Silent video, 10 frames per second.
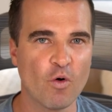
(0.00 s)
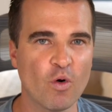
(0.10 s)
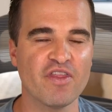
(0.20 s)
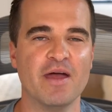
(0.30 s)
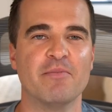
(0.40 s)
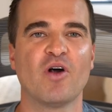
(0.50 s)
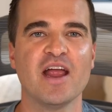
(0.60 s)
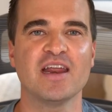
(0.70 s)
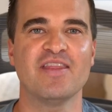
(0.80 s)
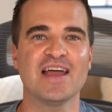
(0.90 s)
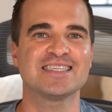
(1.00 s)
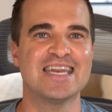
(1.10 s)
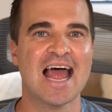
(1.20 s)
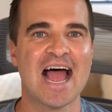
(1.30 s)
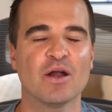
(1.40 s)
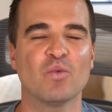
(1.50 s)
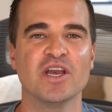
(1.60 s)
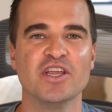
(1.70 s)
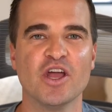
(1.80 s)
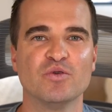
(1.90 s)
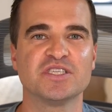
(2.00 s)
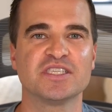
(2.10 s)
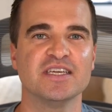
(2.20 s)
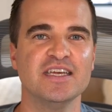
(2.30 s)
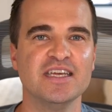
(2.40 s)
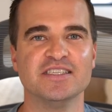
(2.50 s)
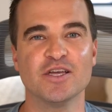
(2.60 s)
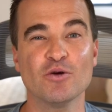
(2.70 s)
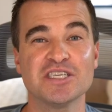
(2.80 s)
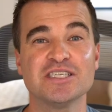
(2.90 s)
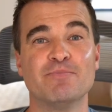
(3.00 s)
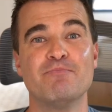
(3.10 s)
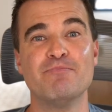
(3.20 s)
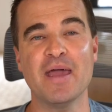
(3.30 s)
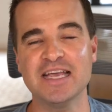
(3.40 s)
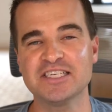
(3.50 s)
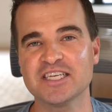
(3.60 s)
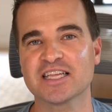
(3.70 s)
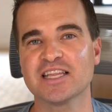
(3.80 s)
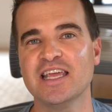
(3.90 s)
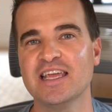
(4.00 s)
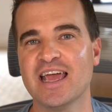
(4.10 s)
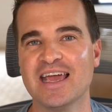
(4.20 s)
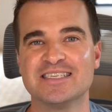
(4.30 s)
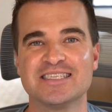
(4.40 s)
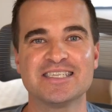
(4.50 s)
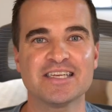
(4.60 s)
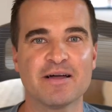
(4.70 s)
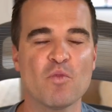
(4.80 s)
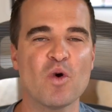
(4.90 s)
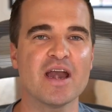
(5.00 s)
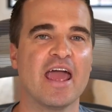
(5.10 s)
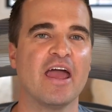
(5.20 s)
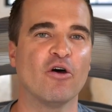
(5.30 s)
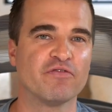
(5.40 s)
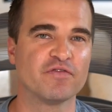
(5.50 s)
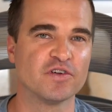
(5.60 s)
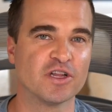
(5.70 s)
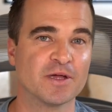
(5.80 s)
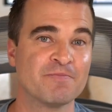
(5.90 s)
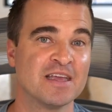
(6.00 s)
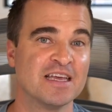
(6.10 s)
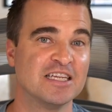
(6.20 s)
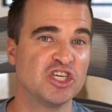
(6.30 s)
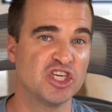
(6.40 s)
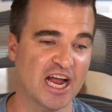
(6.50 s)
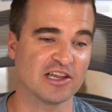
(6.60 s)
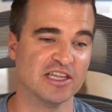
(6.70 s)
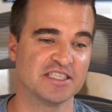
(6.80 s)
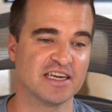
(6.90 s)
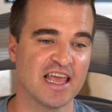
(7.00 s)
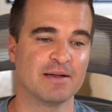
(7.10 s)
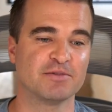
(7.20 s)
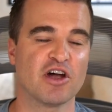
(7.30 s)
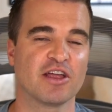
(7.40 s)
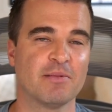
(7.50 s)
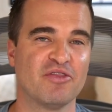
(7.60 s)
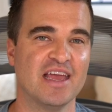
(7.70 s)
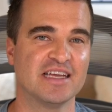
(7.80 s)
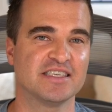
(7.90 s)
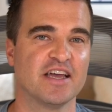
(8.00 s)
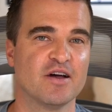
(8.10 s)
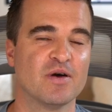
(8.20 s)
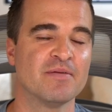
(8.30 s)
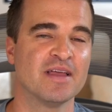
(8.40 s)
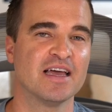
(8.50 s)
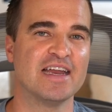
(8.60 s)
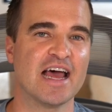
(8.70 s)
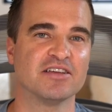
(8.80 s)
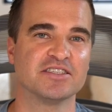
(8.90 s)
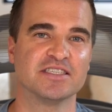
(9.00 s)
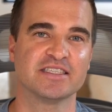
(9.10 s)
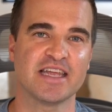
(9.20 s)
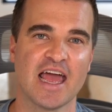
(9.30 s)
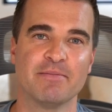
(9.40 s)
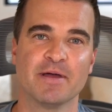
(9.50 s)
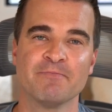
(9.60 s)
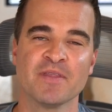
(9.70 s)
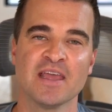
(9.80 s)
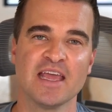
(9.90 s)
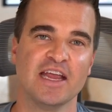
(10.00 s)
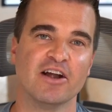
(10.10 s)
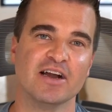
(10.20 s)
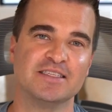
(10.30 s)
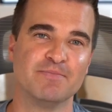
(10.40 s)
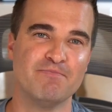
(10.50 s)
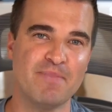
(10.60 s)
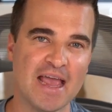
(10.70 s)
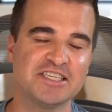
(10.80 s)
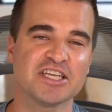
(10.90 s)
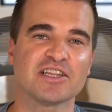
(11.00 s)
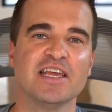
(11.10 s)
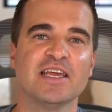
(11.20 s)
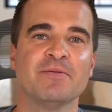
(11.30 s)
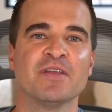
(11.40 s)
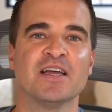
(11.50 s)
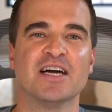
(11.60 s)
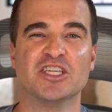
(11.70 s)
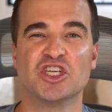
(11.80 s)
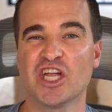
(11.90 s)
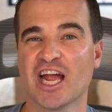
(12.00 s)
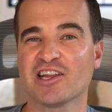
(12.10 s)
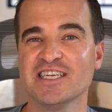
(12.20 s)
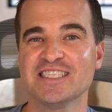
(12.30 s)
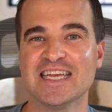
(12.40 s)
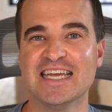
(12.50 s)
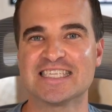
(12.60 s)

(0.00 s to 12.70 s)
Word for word: for them, right? And that's not what Yoast is. Yoast is basically a somewhat helpful checklist. And again, I'm talking about the SEO analysis tab here. It's basically a checklist.